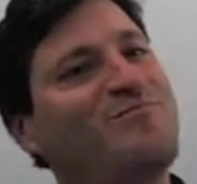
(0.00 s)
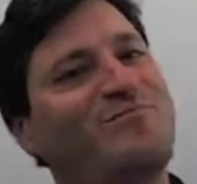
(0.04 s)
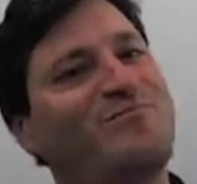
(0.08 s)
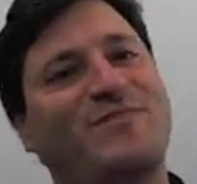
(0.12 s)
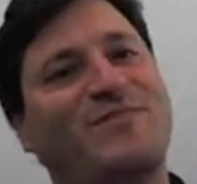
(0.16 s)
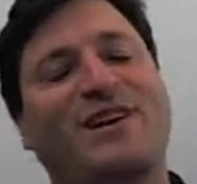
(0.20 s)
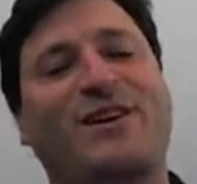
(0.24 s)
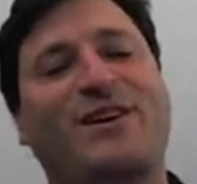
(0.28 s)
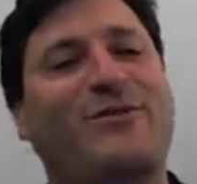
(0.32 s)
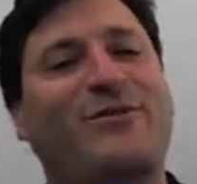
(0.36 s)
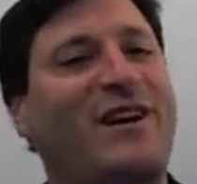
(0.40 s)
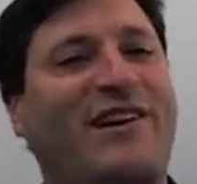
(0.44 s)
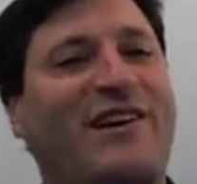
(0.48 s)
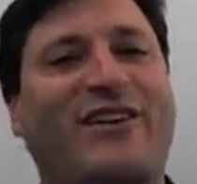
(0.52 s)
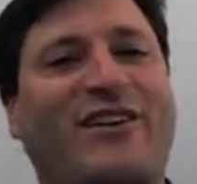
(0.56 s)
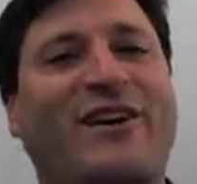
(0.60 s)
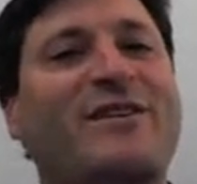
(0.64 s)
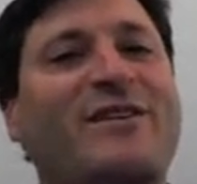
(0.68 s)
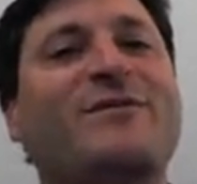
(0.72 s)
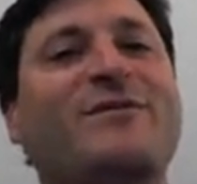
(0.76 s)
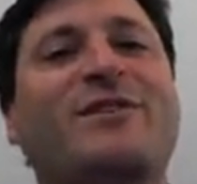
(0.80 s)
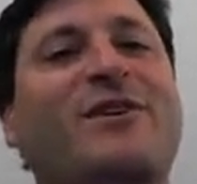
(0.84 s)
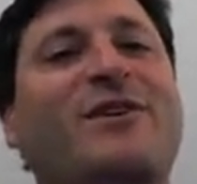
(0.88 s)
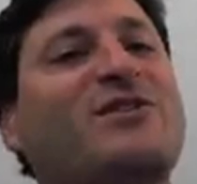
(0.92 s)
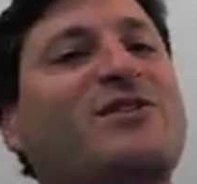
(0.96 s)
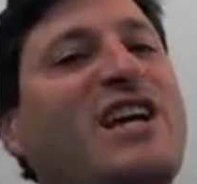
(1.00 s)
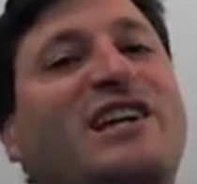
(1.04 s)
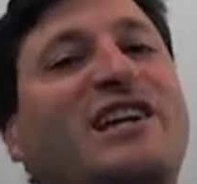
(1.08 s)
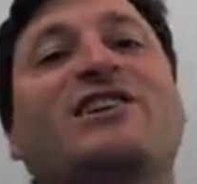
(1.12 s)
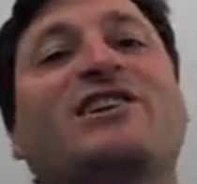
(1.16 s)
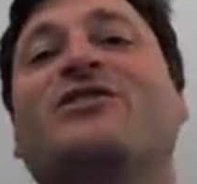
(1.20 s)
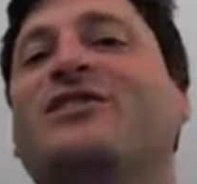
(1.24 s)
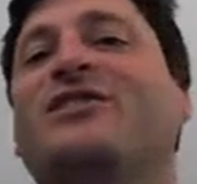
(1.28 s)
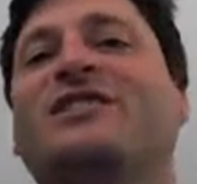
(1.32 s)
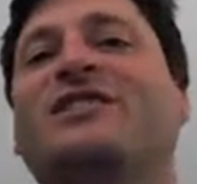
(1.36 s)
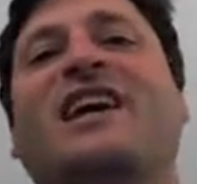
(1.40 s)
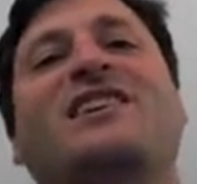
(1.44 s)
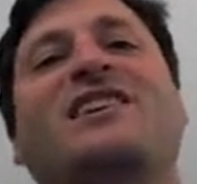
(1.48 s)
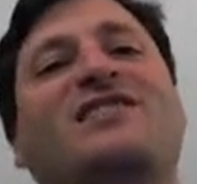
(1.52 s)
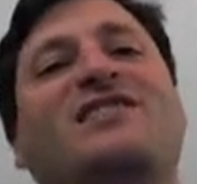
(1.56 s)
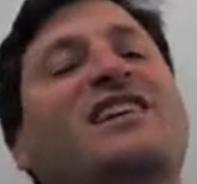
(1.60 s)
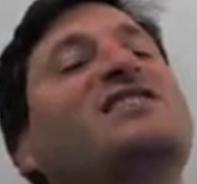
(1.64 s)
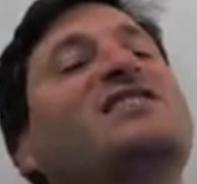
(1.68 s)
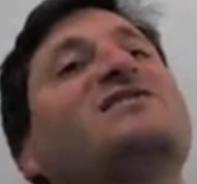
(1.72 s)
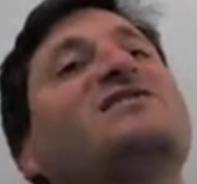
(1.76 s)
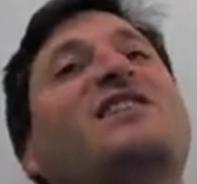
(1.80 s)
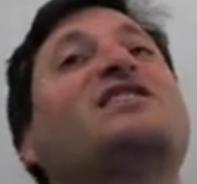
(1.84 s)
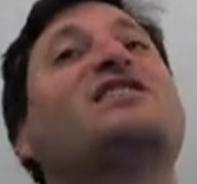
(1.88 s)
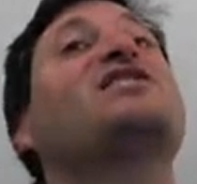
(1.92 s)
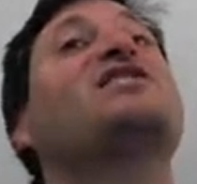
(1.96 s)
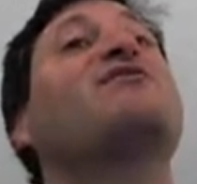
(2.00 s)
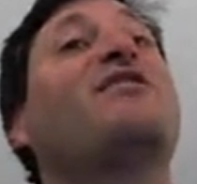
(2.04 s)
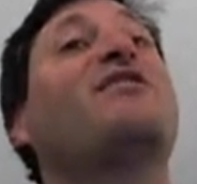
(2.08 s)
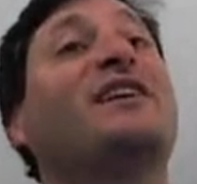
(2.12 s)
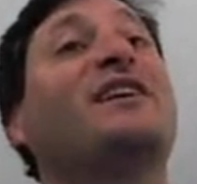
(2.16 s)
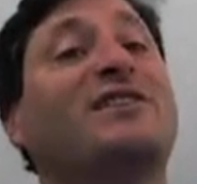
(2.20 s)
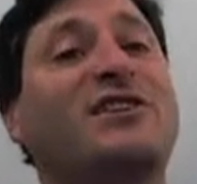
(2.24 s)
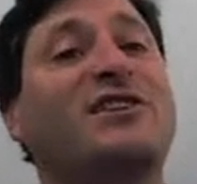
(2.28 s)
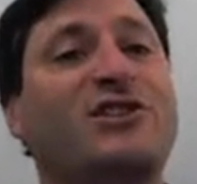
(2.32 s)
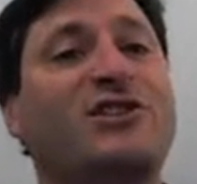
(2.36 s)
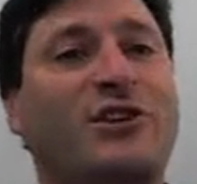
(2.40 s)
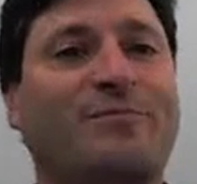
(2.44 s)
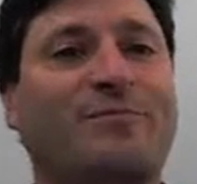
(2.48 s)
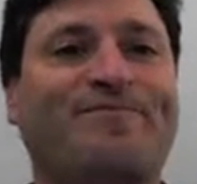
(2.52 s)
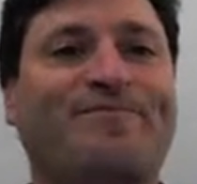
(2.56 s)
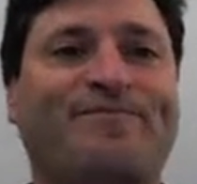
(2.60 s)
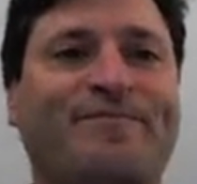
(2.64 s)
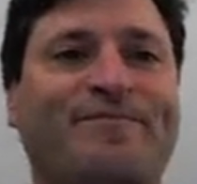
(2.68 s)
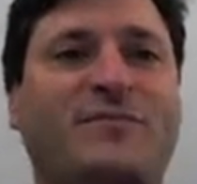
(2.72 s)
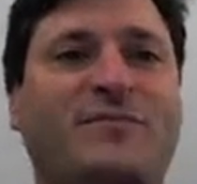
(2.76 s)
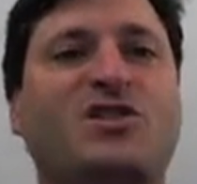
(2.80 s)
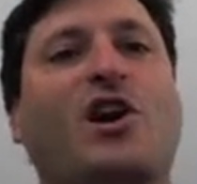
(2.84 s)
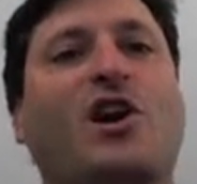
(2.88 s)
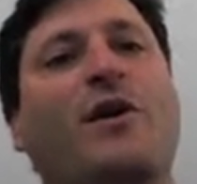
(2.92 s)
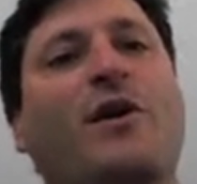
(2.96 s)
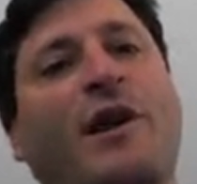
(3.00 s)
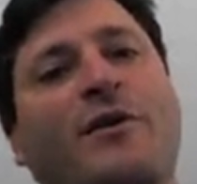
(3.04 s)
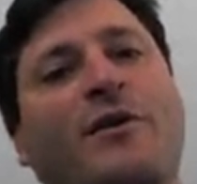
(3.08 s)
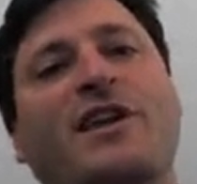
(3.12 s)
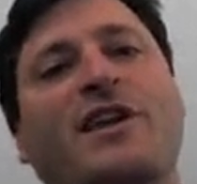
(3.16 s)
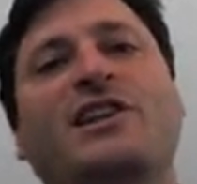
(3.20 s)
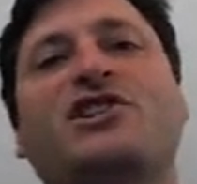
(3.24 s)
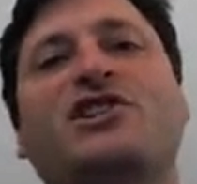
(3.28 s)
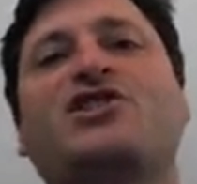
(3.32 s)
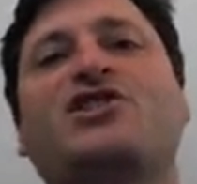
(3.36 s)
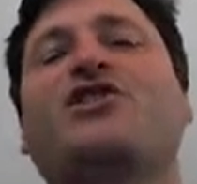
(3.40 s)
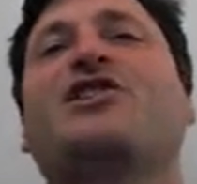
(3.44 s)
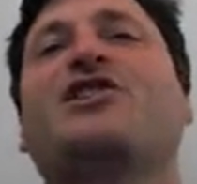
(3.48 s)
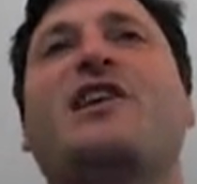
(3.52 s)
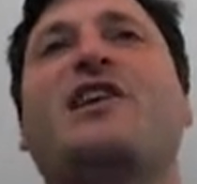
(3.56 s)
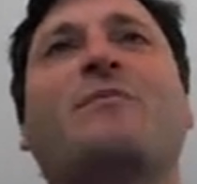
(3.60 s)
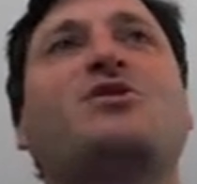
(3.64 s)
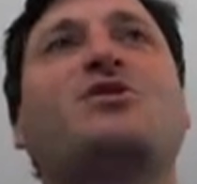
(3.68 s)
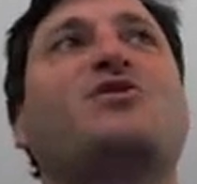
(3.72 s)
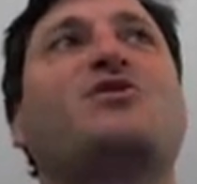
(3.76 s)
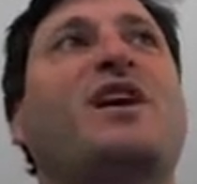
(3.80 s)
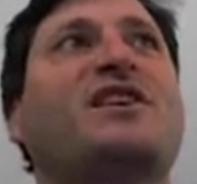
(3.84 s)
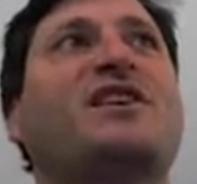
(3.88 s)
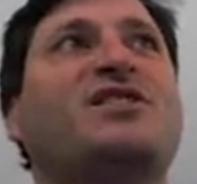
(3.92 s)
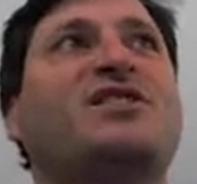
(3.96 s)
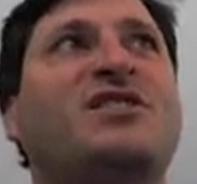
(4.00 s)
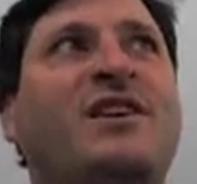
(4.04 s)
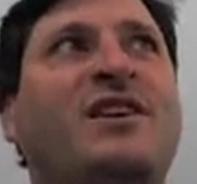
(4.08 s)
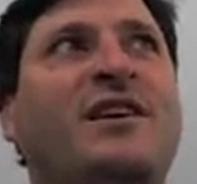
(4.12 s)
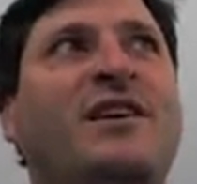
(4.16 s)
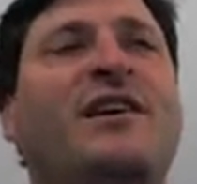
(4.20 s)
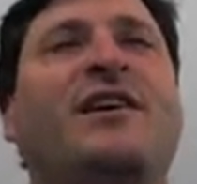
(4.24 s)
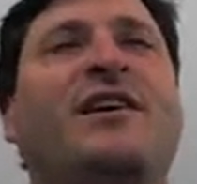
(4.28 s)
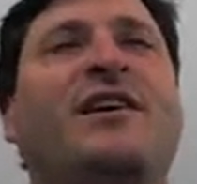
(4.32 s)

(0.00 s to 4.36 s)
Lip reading: Whatever, technically, yes, that's a fine thing to do. So anyway, that just sort of demonstrates